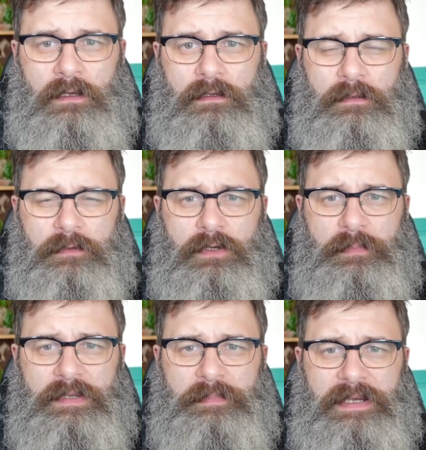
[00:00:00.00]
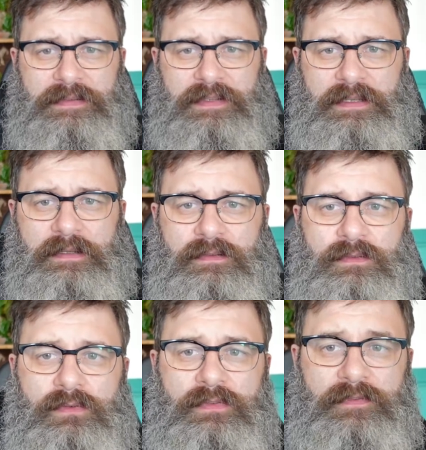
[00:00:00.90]
I'm going to copy paste in. This is
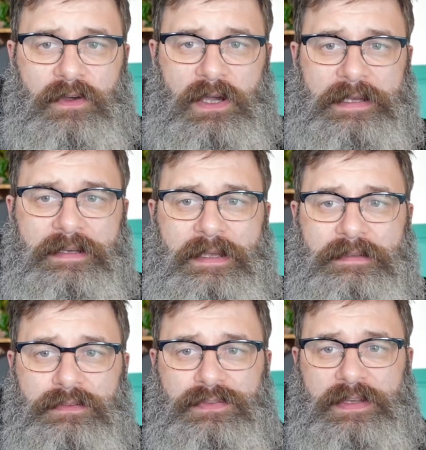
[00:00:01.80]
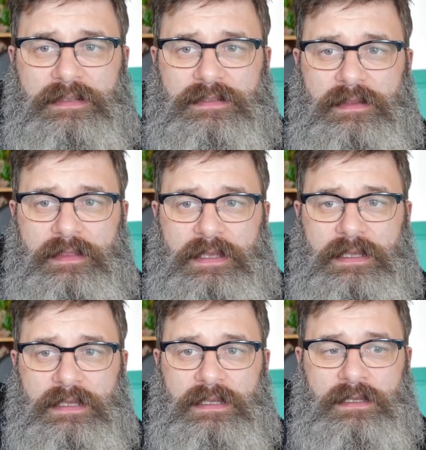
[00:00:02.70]
going to find and set
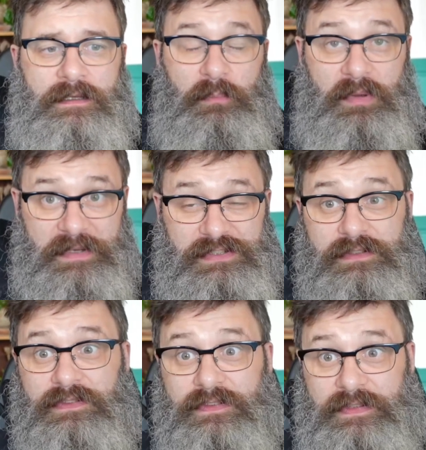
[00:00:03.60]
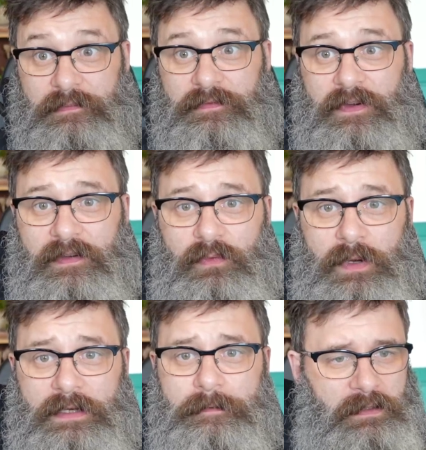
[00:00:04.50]
the permissions to 751.